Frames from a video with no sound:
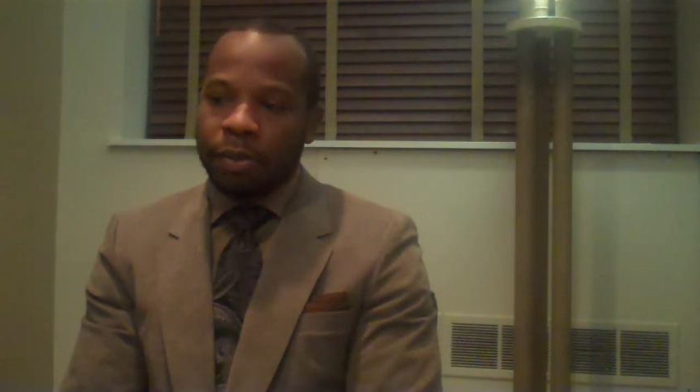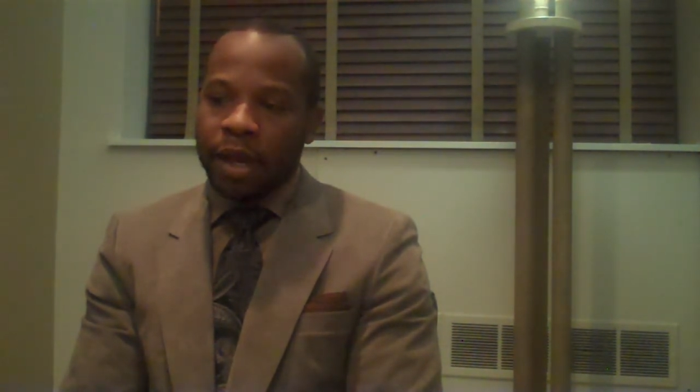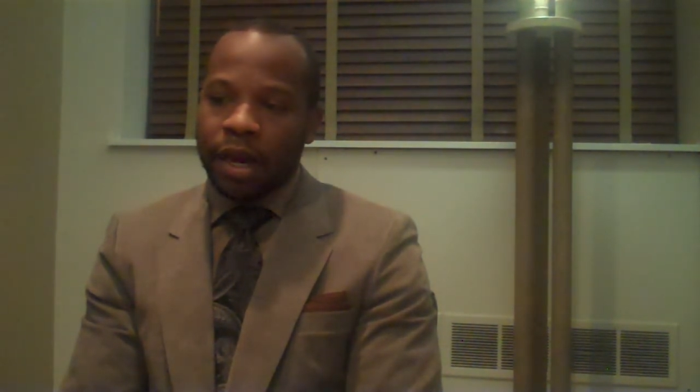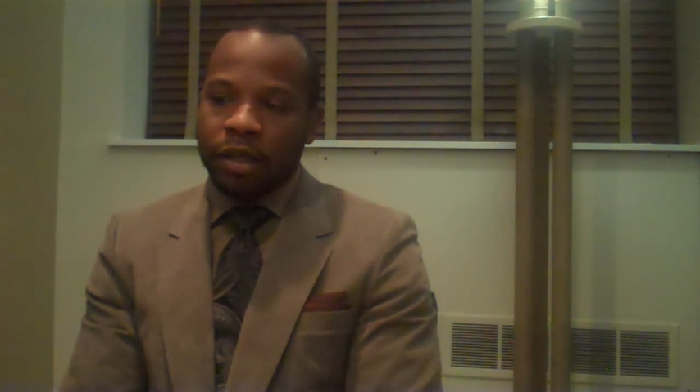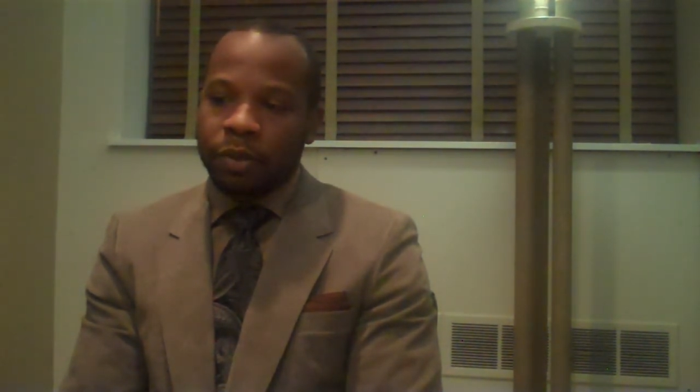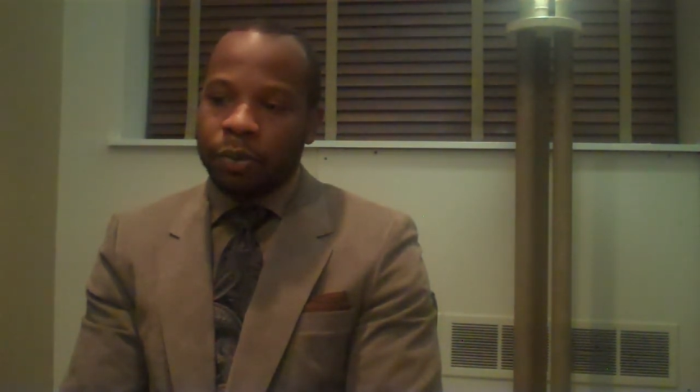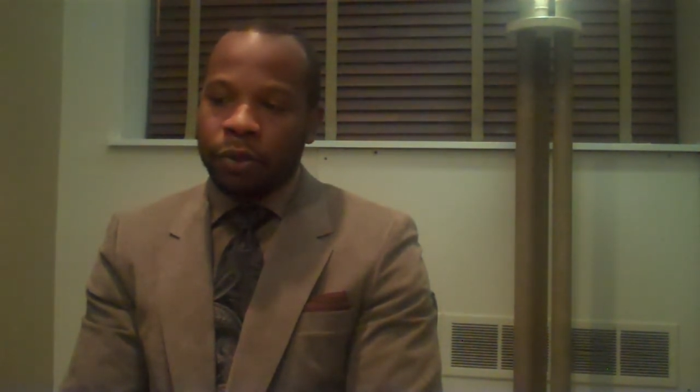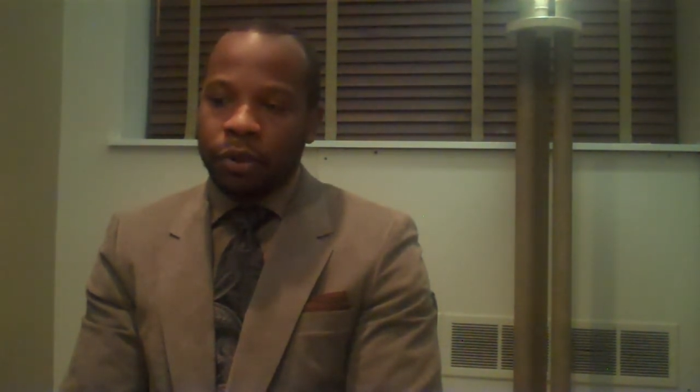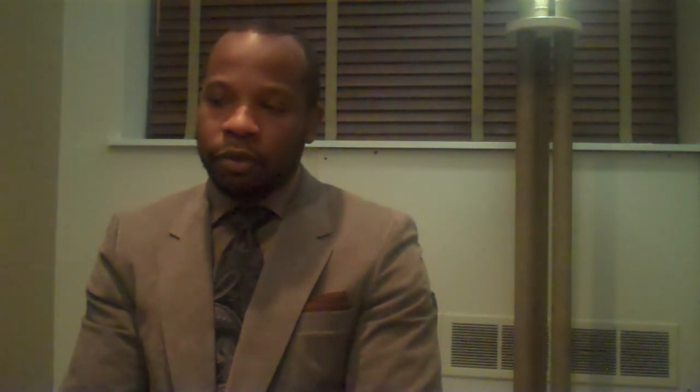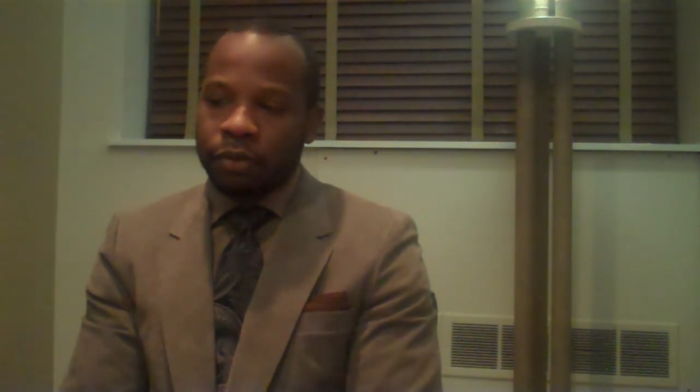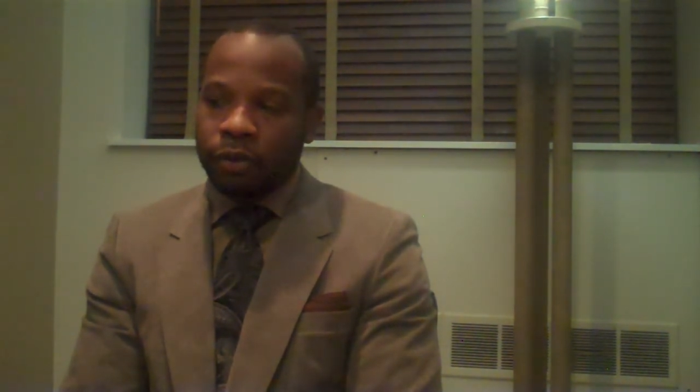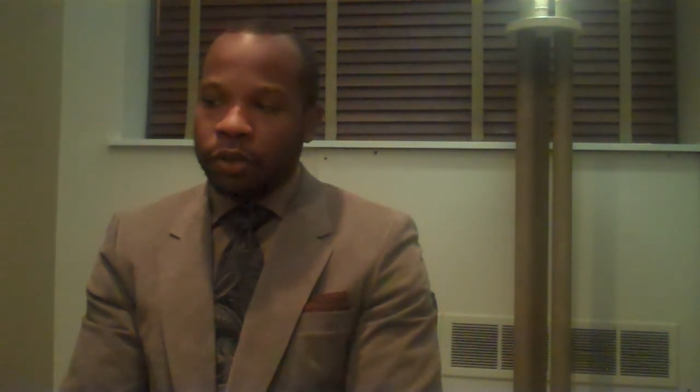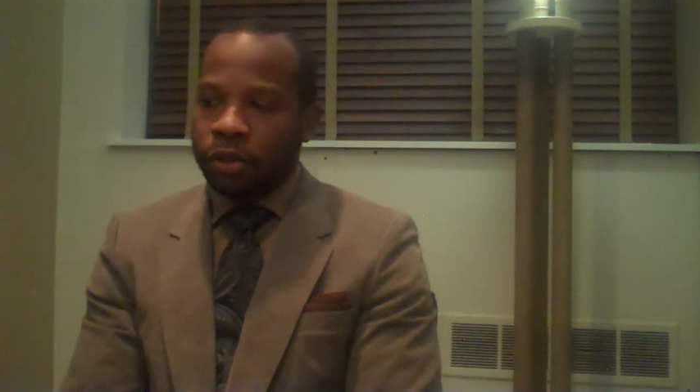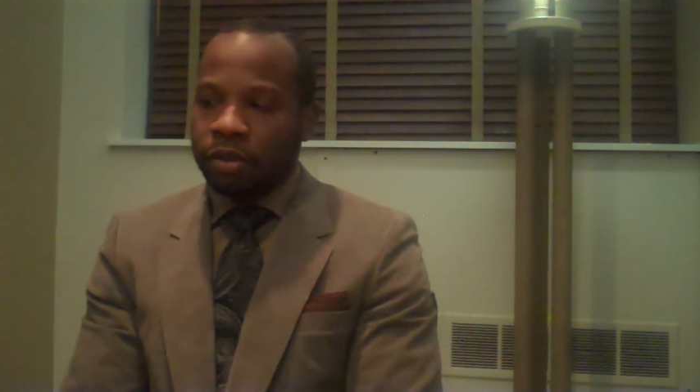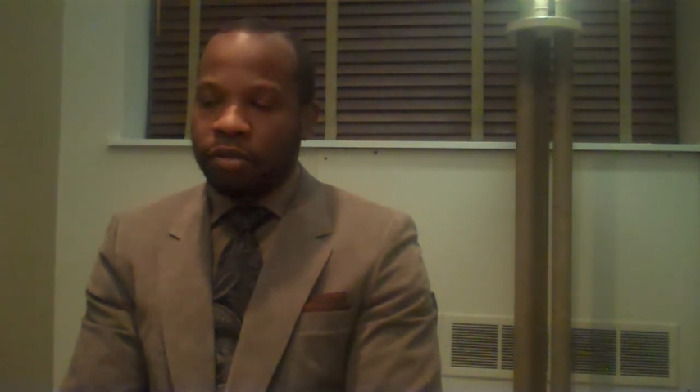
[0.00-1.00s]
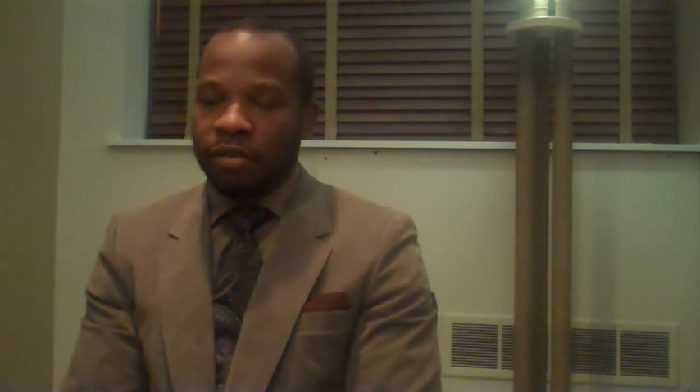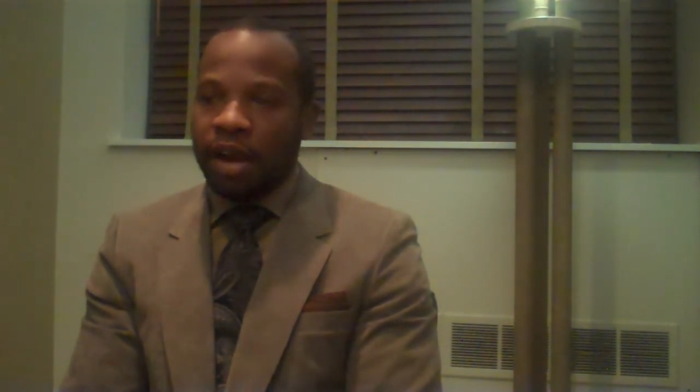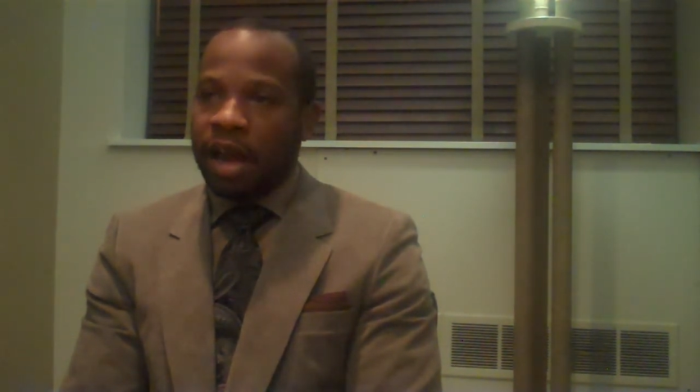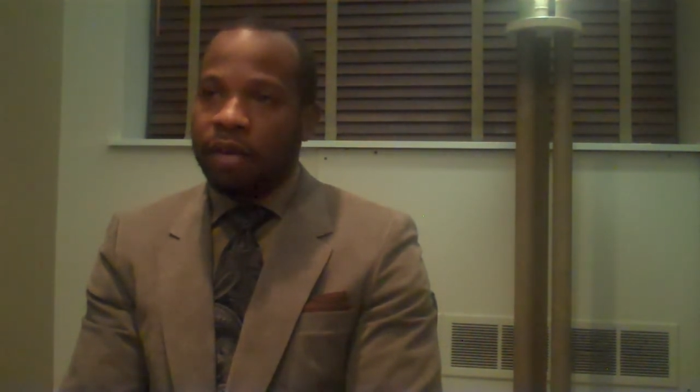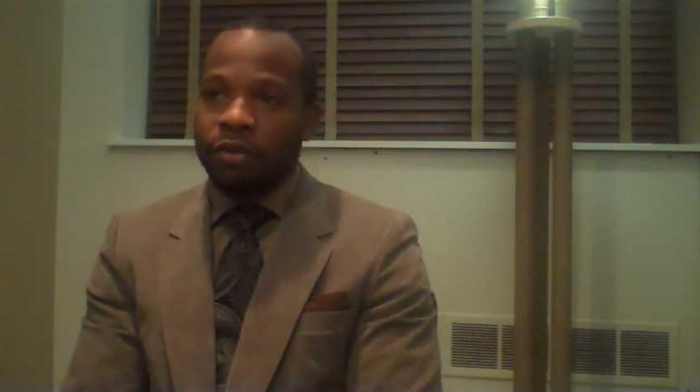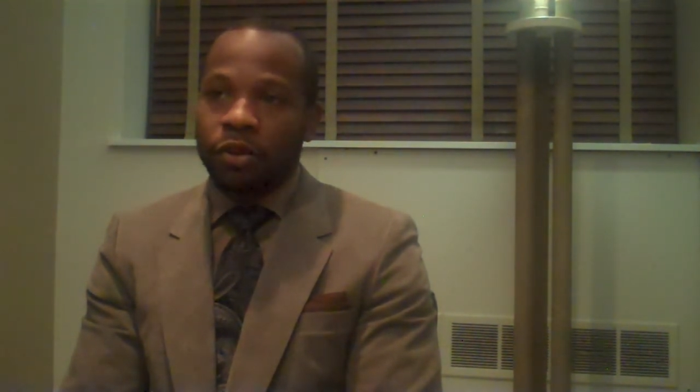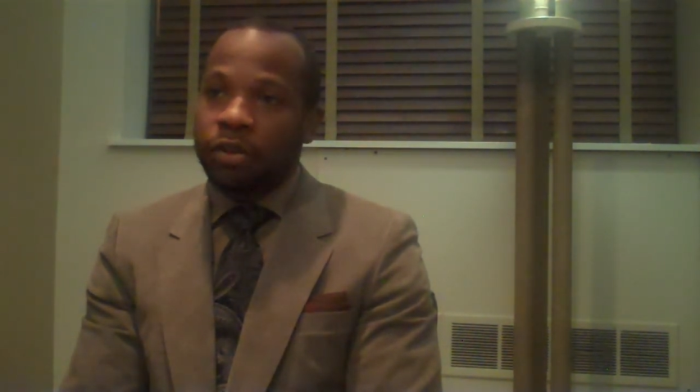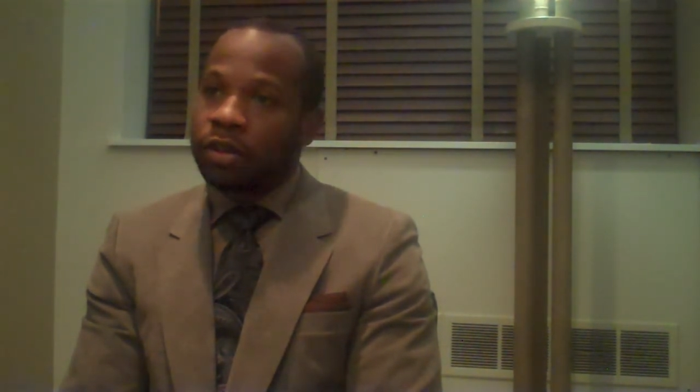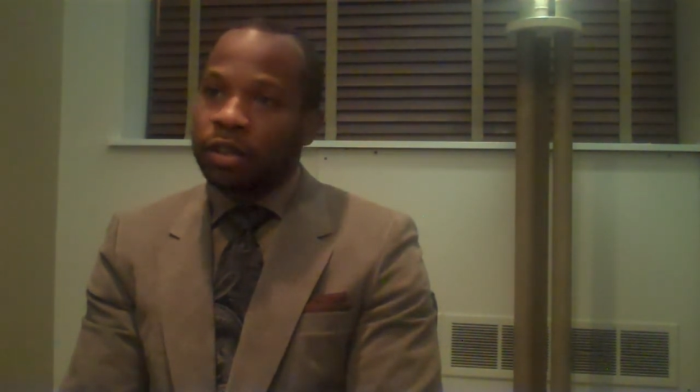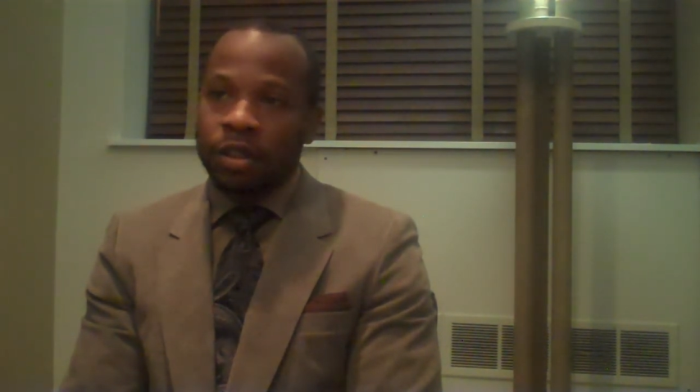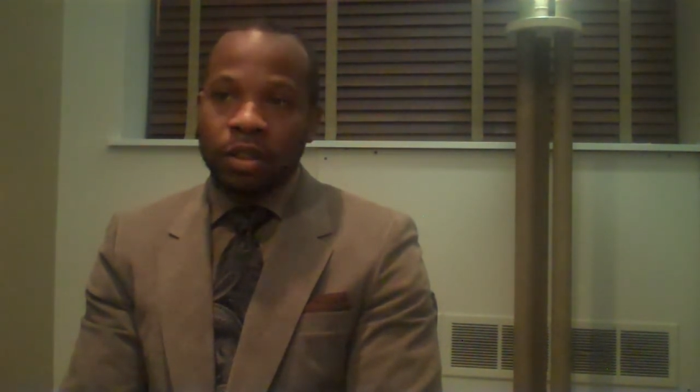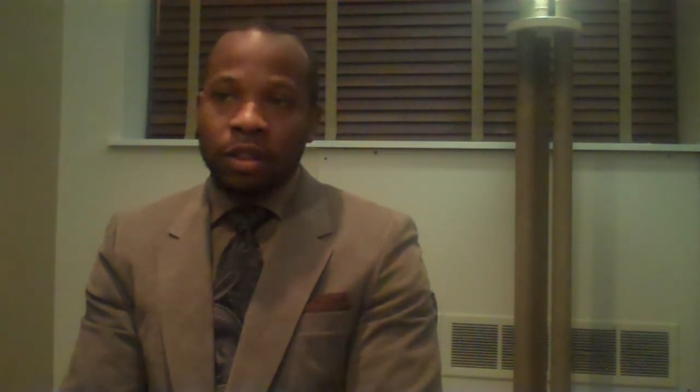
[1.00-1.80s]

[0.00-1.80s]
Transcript: passport for survival.